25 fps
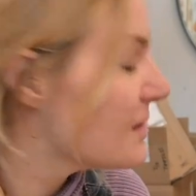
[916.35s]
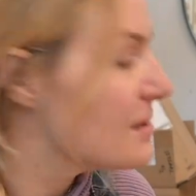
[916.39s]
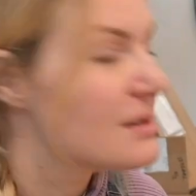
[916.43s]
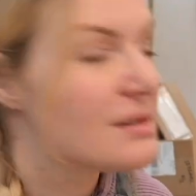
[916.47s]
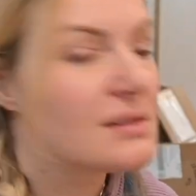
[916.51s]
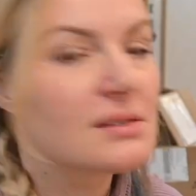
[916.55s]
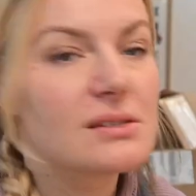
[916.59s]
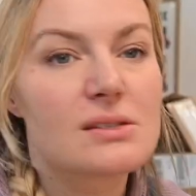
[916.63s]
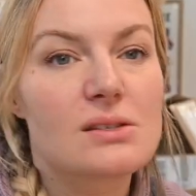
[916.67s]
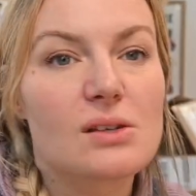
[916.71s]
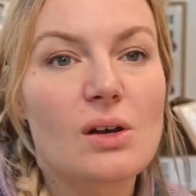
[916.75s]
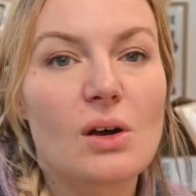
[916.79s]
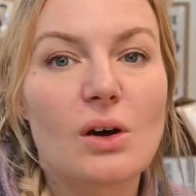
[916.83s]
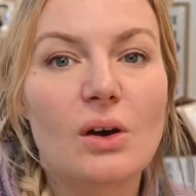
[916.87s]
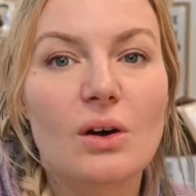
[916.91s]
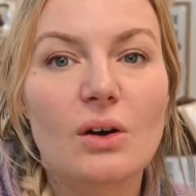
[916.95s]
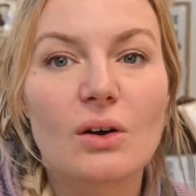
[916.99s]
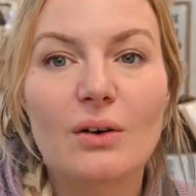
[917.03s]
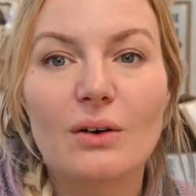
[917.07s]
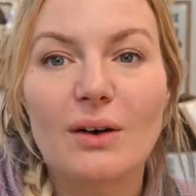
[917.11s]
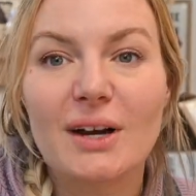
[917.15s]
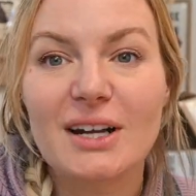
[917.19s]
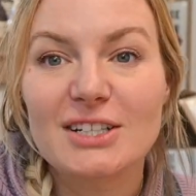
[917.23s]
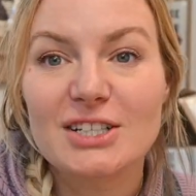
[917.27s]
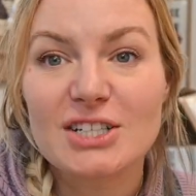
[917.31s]
So
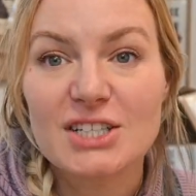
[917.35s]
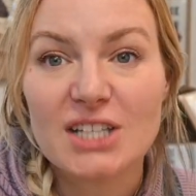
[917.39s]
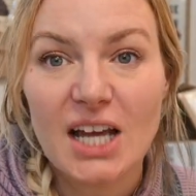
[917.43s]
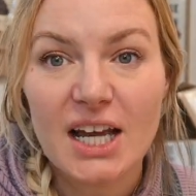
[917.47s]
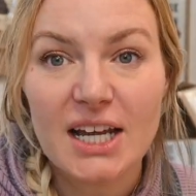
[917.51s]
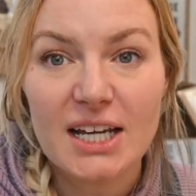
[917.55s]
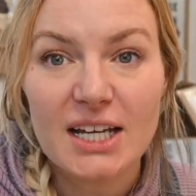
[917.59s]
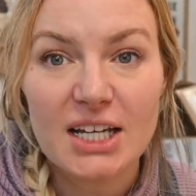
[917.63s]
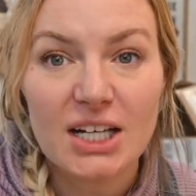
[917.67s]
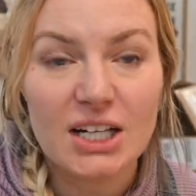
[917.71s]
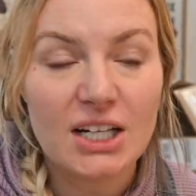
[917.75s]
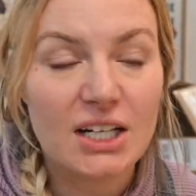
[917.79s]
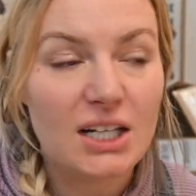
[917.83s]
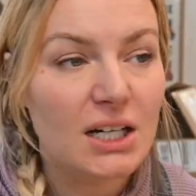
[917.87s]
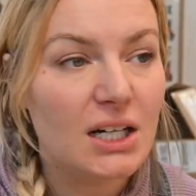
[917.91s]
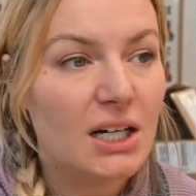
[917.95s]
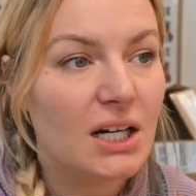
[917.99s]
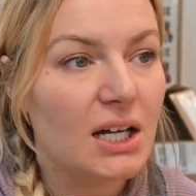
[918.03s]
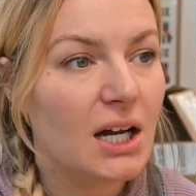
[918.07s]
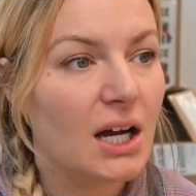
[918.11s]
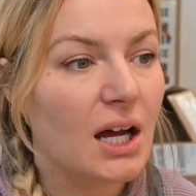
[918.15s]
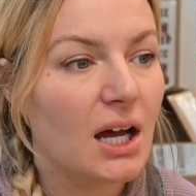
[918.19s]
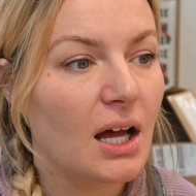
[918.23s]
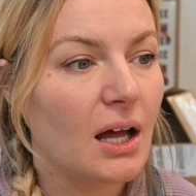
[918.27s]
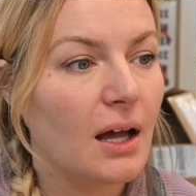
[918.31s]
I just got here,
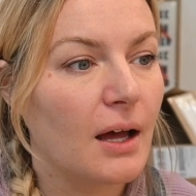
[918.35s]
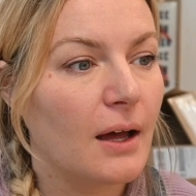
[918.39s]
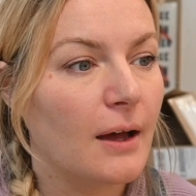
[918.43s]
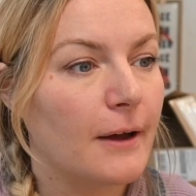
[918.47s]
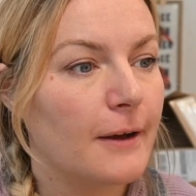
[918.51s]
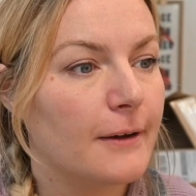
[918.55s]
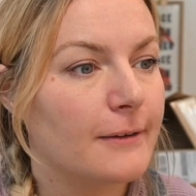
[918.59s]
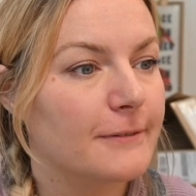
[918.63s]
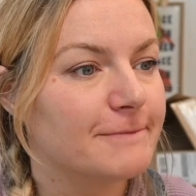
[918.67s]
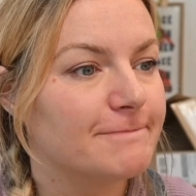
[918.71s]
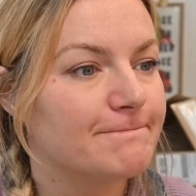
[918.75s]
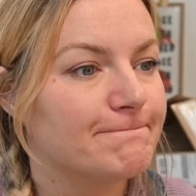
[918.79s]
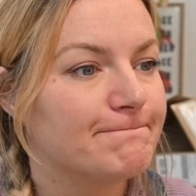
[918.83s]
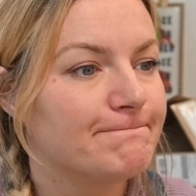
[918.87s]
got